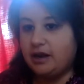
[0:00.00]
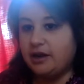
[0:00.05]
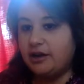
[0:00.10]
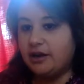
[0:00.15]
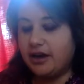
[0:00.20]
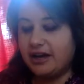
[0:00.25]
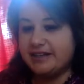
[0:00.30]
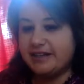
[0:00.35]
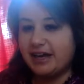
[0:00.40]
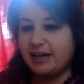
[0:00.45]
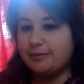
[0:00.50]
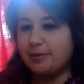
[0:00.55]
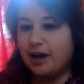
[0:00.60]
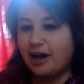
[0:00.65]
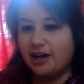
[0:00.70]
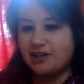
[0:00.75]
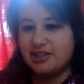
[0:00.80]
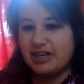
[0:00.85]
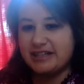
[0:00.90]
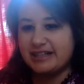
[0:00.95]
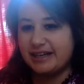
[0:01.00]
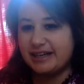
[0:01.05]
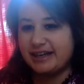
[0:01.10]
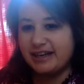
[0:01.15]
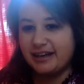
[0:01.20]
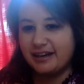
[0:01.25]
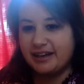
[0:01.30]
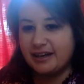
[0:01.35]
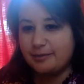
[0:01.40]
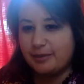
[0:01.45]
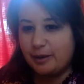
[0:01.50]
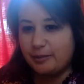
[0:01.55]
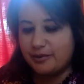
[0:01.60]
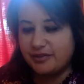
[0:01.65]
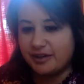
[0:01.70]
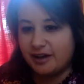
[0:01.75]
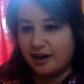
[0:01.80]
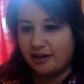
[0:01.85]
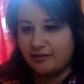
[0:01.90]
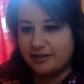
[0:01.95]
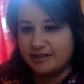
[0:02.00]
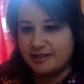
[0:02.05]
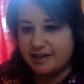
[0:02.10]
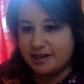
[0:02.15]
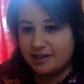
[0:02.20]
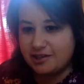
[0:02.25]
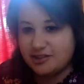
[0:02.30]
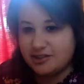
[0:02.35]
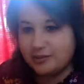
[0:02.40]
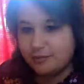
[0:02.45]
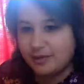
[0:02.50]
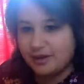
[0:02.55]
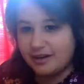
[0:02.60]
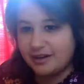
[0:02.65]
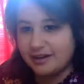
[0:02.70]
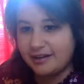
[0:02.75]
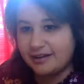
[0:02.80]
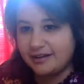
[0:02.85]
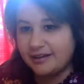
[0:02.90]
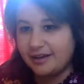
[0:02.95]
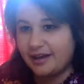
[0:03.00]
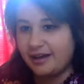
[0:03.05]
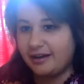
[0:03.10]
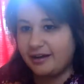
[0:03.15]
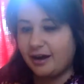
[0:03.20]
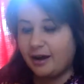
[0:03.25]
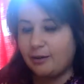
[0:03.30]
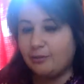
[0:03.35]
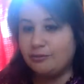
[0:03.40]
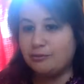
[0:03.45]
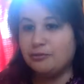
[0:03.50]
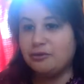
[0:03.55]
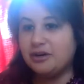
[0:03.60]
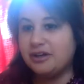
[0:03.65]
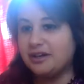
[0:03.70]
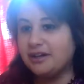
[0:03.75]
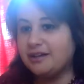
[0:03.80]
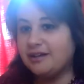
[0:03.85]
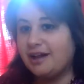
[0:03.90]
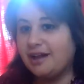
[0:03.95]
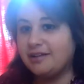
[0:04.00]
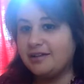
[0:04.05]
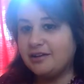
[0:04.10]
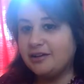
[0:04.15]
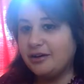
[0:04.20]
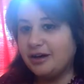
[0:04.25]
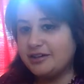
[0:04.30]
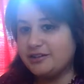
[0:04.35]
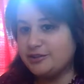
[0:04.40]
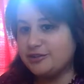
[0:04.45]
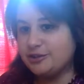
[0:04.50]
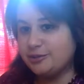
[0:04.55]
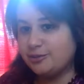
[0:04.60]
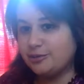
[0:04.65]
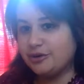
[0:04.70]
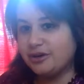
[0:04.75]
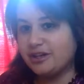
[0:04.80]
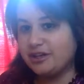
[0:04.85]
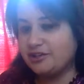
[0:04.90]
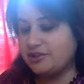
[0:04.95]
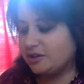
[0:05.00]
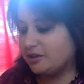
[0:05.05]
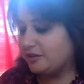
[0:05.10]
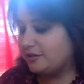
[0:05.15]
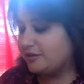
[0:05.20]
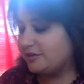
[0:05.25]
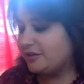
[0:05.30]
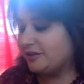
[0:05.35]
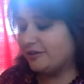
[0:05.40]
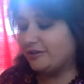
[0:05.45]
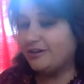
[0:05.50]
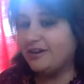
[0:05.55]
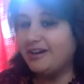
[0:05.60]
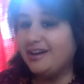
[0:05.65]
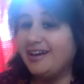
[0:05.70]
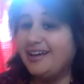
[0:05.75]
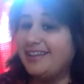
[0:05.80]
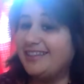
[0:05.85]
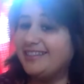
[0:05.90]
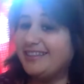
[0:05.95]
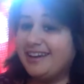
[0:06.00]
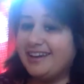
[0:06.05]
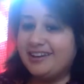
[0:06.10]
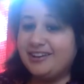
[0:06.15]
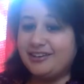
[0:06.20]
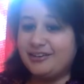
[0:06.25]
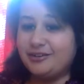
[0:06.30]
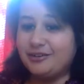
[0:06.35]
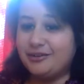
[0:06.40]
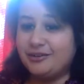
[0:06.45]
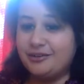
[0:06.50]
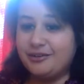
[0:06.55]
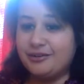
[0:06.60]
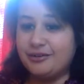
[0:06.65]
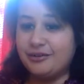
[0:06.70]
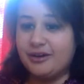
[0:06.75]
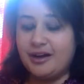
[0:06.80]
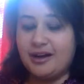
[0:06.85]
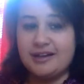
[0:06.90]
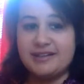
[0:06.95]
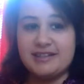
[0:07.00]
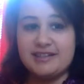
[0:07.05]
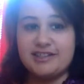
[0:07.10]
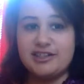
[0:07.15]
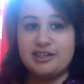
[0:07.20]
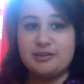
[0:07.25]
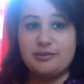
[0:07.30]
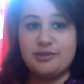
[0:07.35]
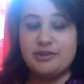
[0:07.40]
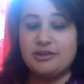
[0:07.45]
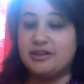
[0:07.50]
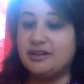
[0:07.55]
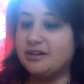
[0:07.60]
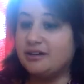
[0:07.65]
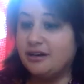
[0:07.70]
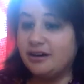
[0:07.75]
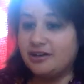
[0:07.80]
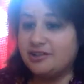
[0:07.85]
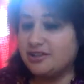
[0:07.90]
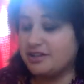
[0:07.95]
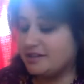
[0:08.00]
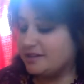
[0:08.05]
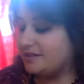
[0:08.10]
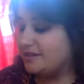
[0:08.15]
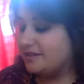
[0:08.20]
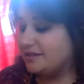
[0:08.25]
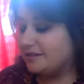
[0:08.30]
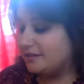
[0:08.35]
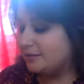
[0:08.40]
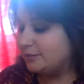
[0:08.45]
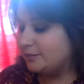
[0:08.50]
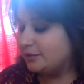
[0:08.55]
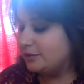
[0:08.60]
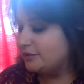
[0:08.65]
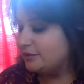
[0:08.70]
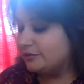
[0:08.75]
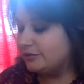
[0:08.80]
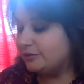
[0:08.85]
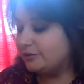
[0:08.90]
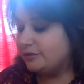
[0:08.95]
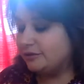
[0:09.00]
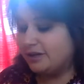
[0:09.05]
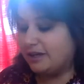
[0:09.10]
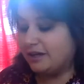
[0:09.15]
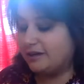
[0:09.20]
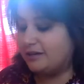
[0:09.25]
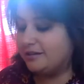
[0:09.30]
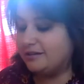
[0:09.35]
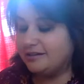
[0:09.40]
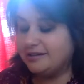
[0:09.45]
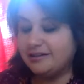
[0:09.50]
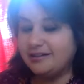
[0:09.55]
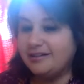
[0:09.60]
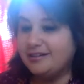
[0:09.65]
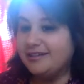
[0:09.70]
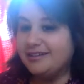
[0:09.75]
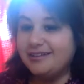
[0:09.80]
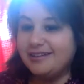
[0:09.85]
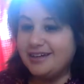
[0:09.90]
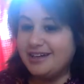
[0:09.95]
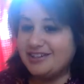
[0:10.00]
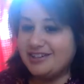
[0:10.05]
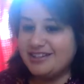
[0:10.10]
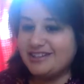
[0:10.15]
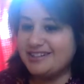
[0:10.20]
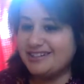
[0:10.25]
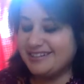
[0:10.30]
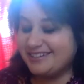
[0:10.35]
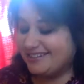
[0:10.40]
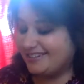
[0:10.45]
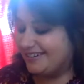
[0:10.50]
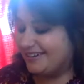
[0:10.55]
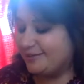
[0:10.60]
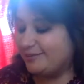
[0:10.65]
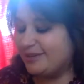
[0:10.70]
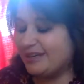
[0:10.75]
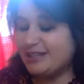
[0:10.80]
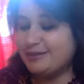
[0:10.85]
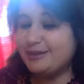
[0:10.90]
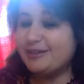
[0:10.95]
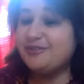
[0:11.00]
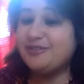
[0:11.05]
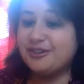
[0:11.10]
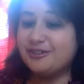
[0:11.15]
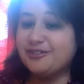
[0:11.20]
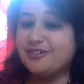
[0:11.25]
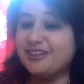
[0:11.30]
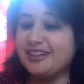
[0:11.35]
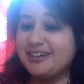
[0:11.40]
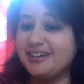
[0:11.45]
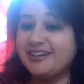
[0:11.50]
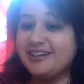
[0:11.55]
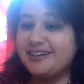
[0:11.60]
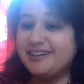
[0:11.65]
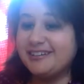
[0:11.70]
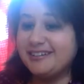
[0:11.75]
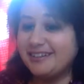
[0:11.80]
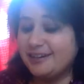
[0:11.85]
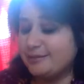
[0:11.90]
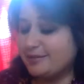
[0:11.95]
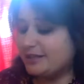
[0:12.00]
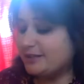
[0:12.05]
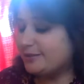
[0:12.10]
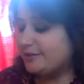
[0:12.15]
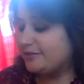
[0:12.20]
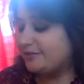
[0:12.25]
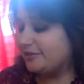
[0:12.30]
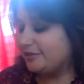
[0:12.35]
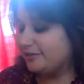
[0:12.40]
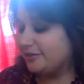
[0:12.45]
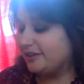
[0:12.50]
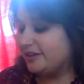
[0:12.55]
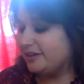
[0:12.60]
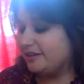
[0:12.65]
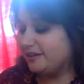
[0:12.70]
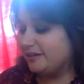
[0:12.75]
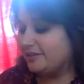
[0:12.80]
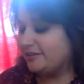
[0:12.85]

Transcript: You guys, I apologize. I can't keep up with the conversation, but again, I'm really glad that you guys are supporting each other. So thank you. You guys as a community are just beautiful, and it makes me feel really good. It makes me feel really good.